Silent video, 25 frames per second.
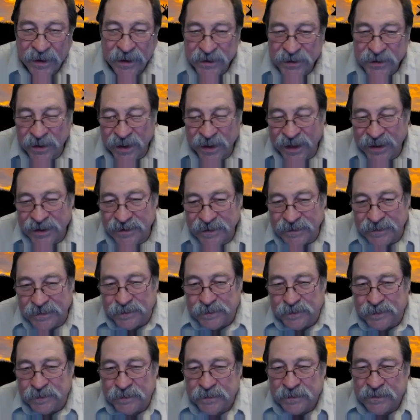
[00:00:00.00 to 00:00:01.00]
So
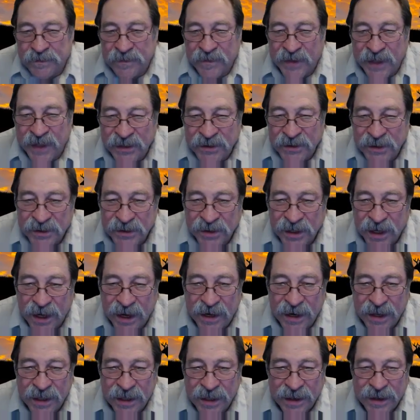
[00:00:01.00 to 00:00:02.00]
that's just
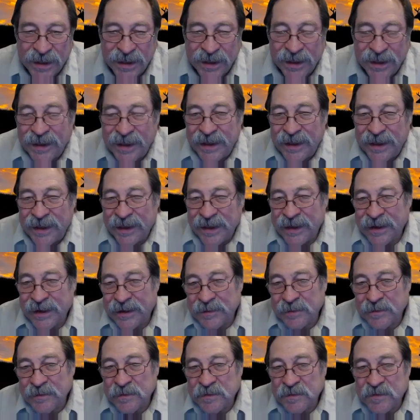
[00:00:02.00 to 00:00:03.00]
kind of
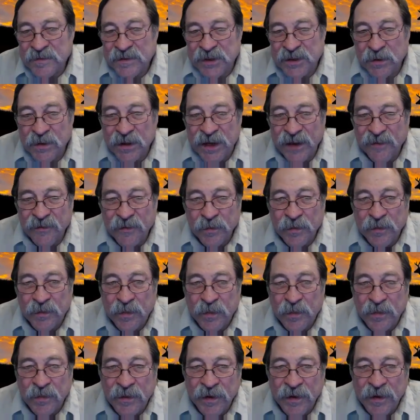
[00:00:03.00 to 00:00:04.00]
some of the different
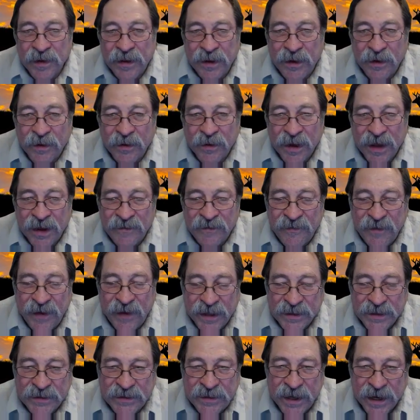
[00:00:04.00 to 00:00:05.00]

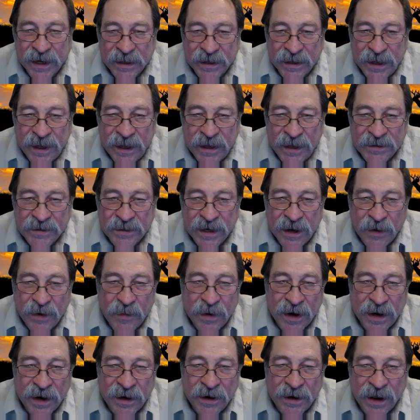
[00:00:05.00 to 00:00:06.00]
advanced techniques that I
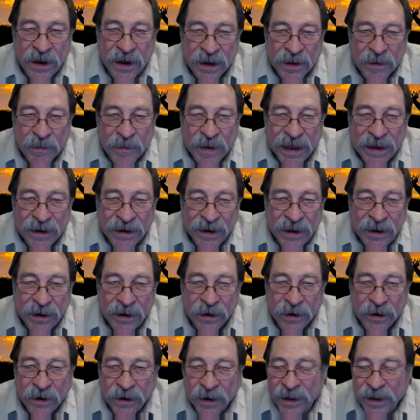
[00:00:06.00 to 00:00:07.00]
want to talk about
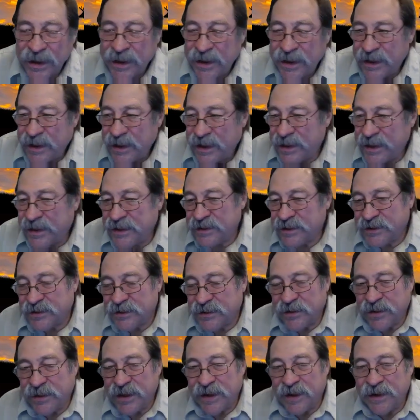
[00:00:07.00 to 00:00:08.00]
here,
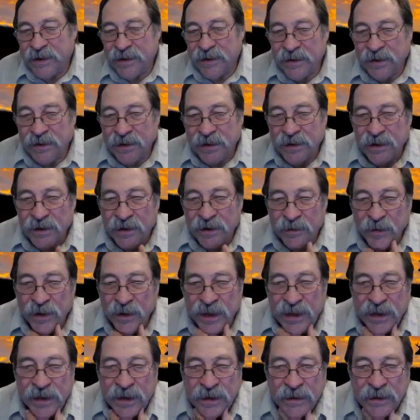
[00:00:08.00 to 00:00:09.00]
so that
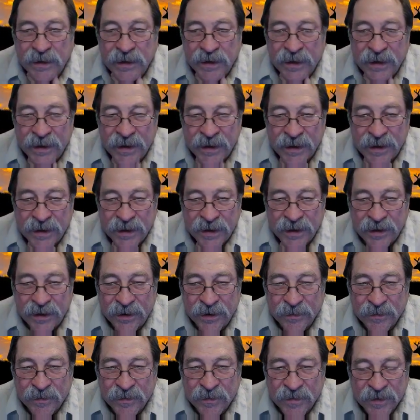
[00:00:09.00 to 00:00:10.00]
we can you
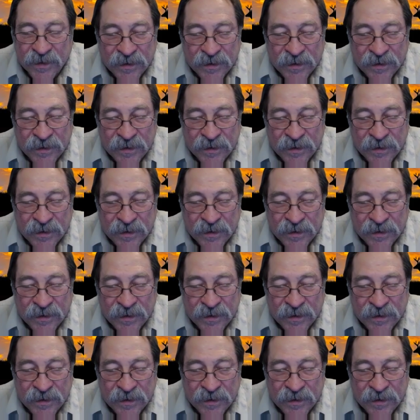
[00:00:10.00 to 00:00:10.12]
know